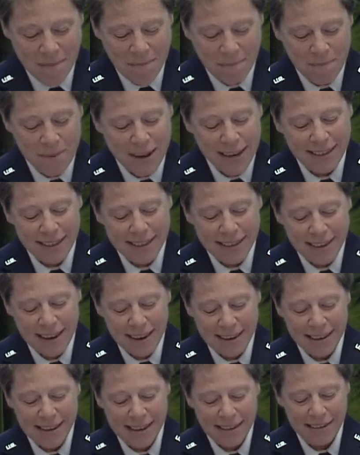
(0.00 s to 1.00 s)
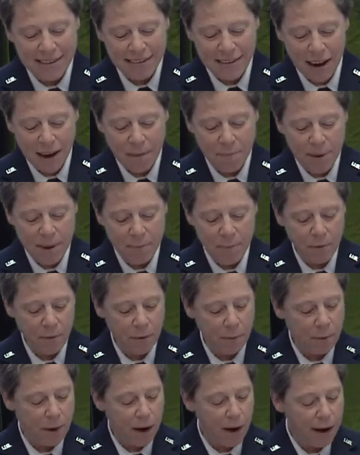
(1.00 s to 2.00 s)
But nothing stopped people
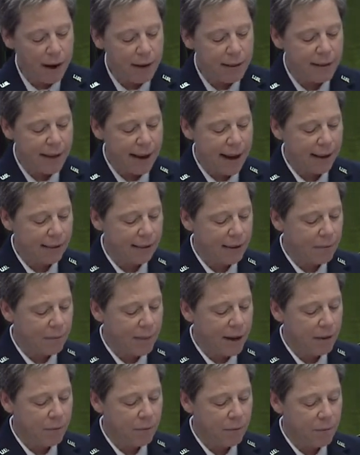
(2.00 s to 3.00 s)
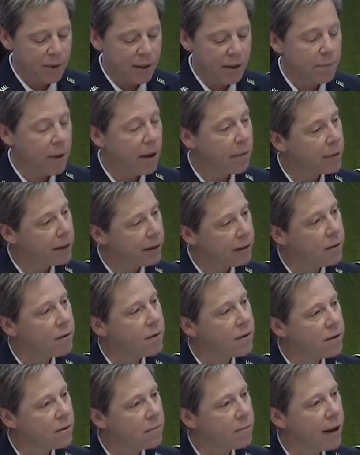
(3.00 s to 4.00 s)
from contacting me when the public
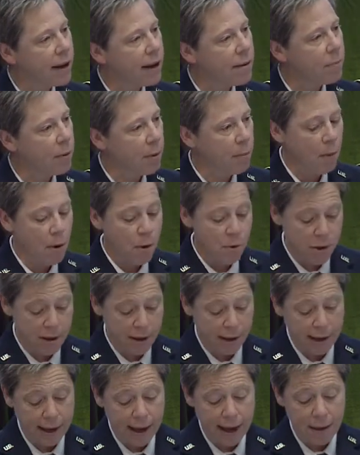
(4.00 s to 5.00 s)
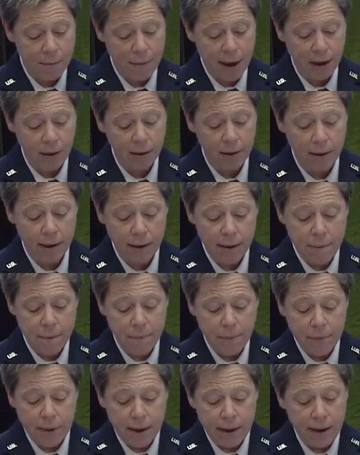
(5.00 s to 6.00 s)
news of my promotion came out.
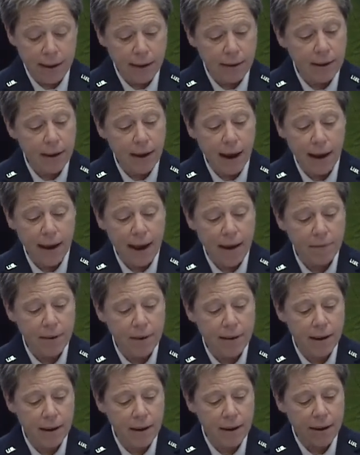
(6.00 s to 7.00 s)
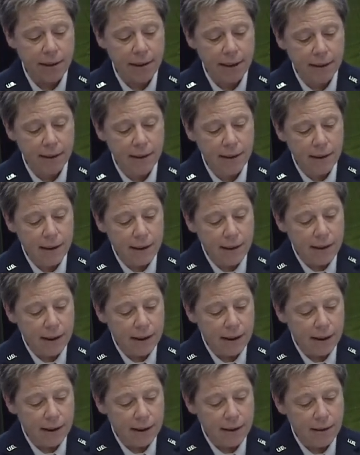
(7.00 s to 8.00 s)
And I have to tell you that
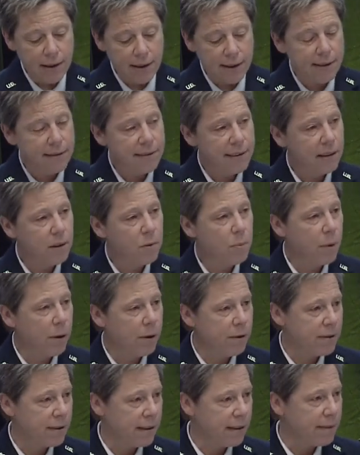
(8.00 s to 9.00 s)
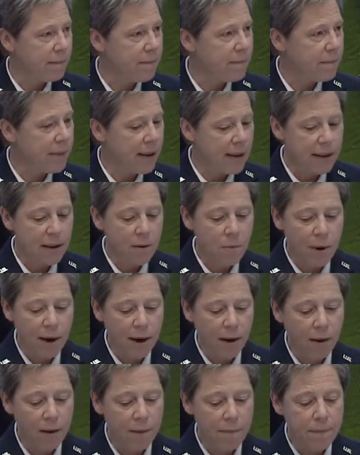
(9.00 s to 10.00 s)
not a single person
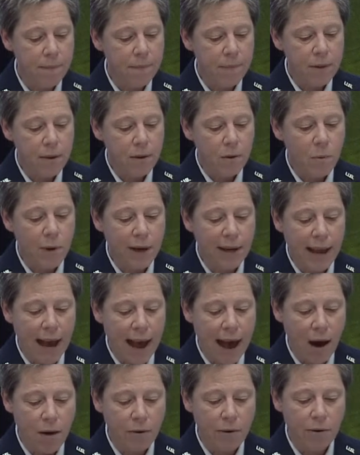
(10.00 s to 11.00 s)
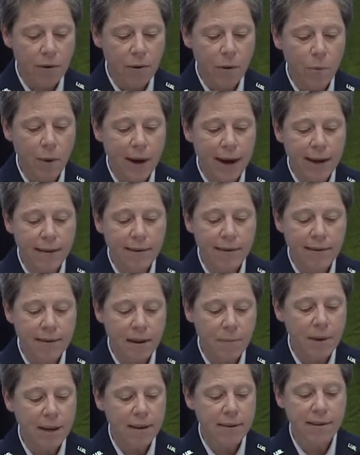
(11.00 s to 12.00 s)
anywhere went out of their way to
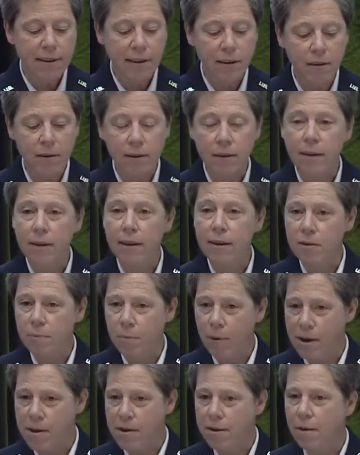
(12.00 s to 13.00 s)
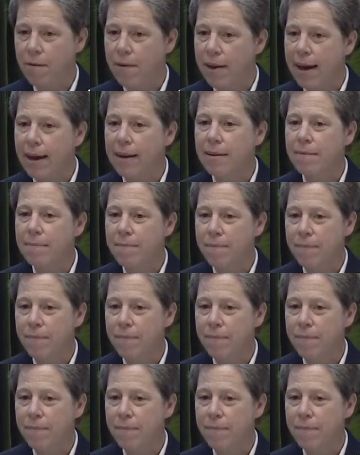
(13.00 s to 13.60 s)
send me a single expression of hate.